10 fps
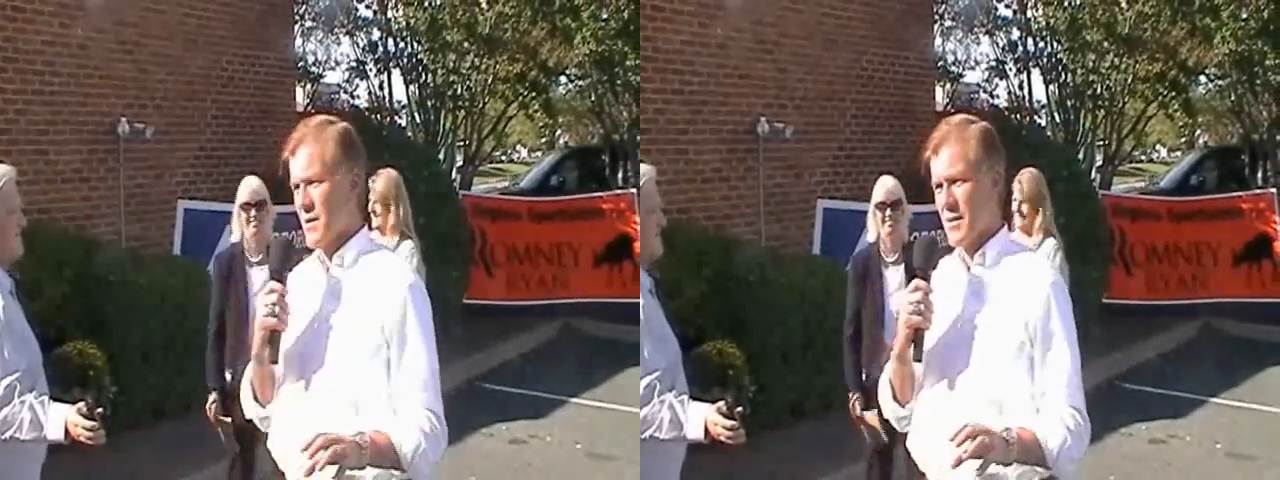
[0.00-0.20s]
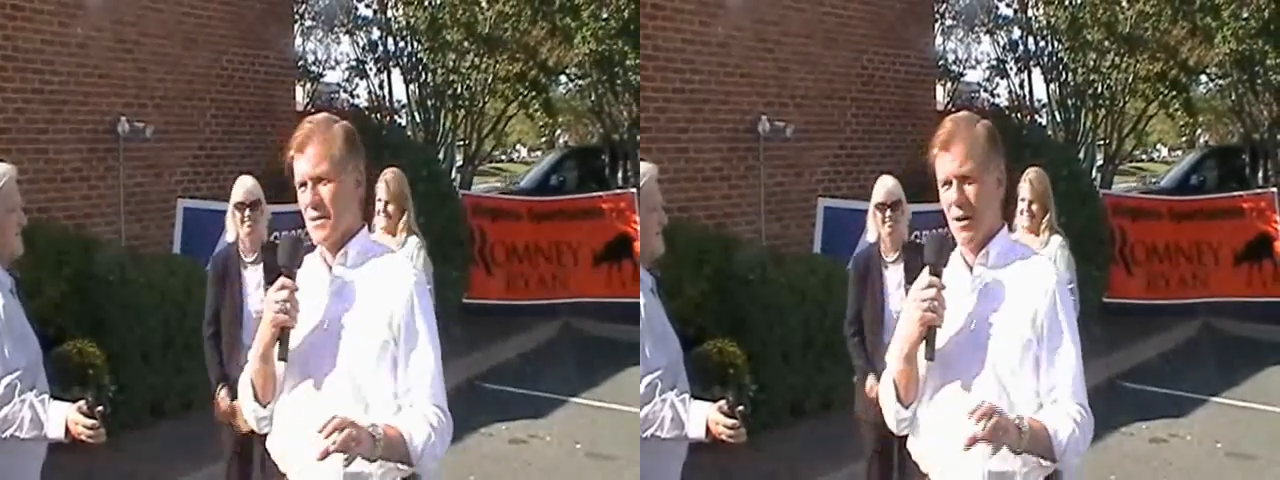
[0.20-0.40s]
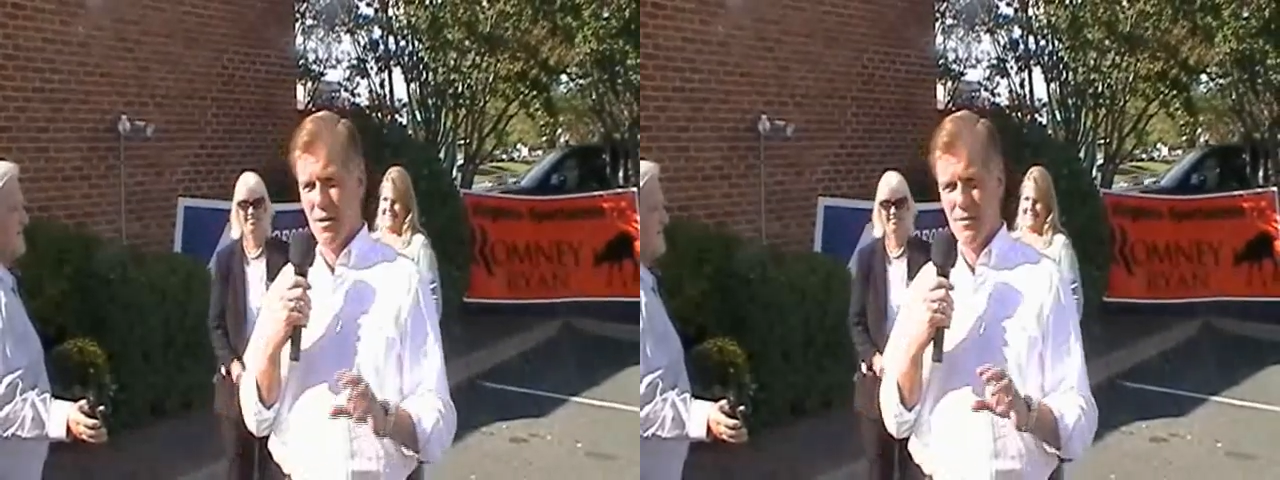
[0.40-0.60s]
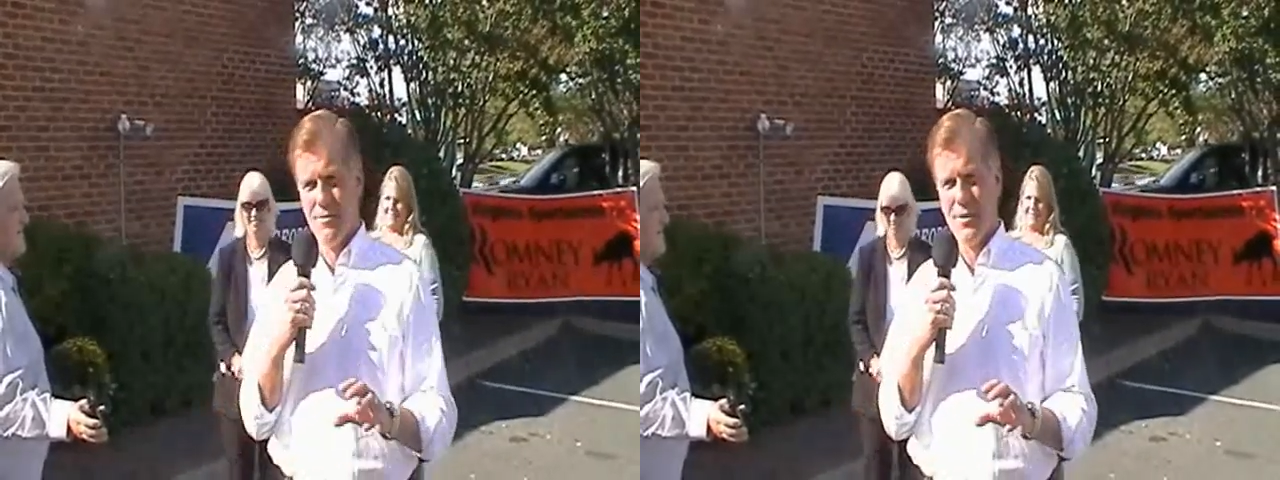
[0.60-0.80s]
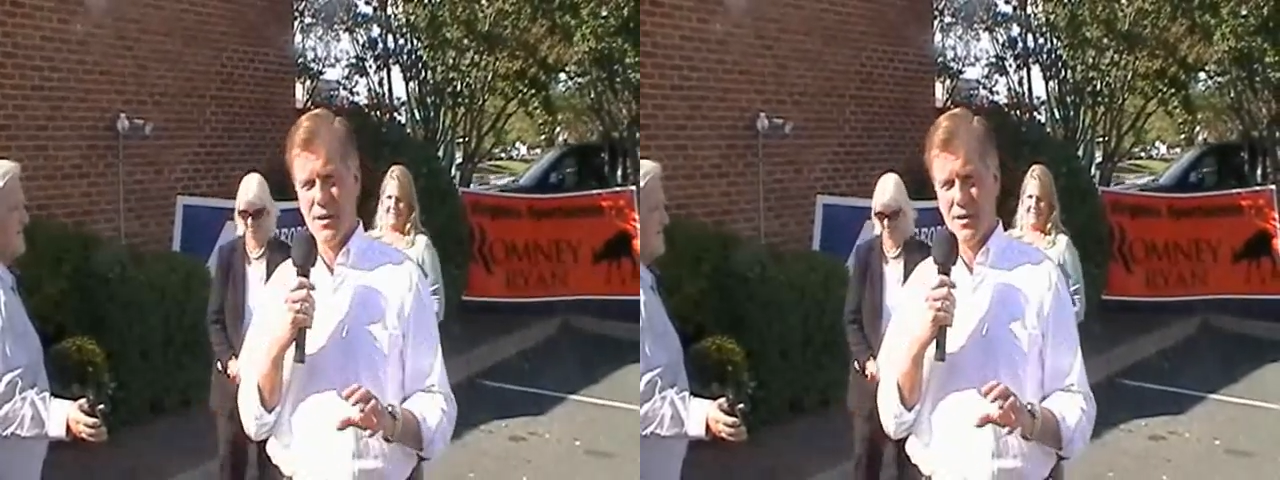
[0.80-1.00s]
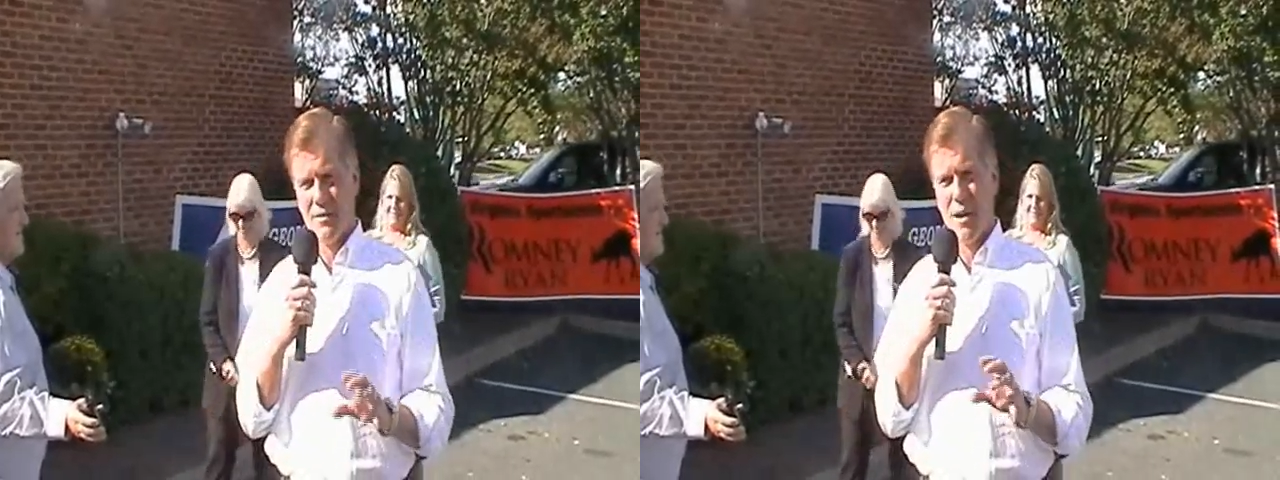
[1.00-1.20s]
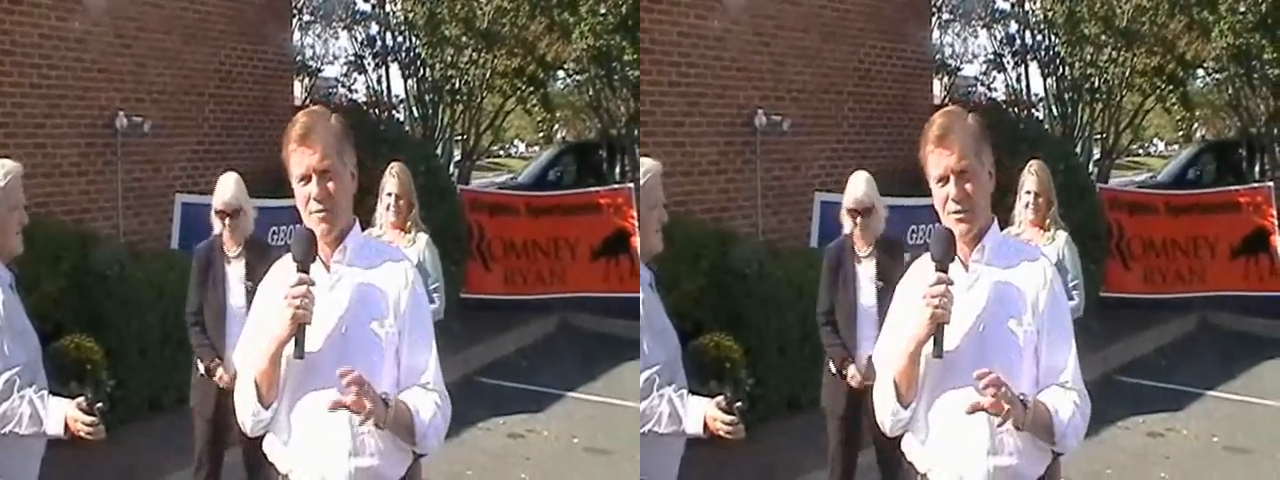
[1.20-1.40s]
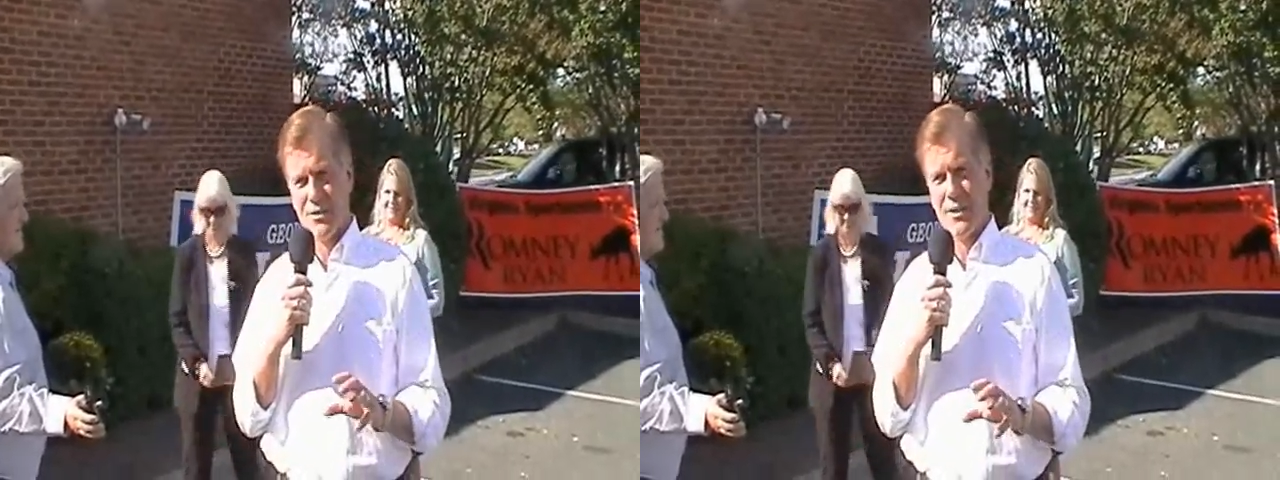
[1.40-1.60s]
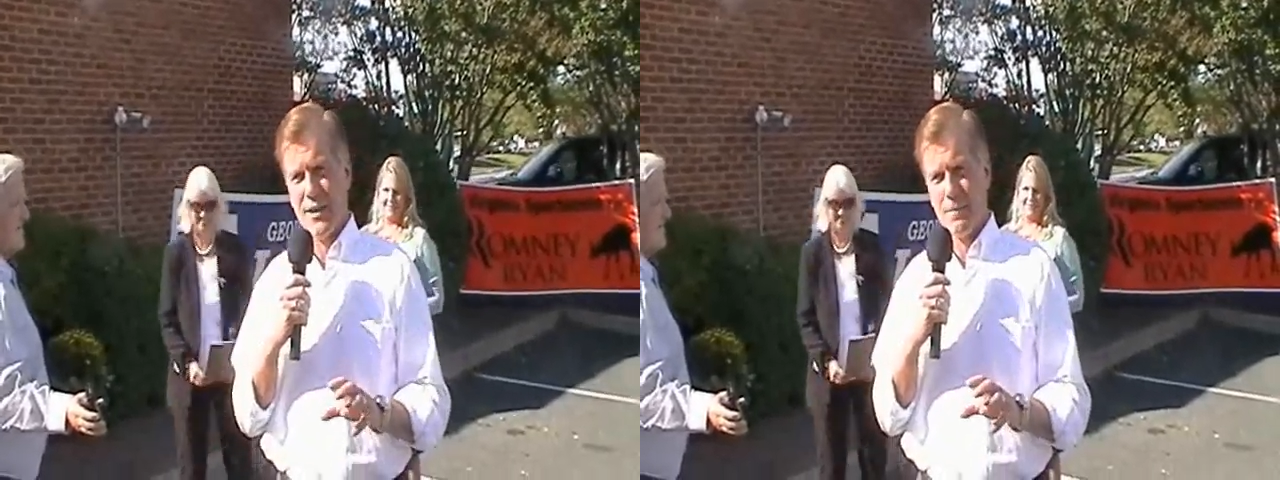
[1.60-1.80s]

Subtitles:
of the state.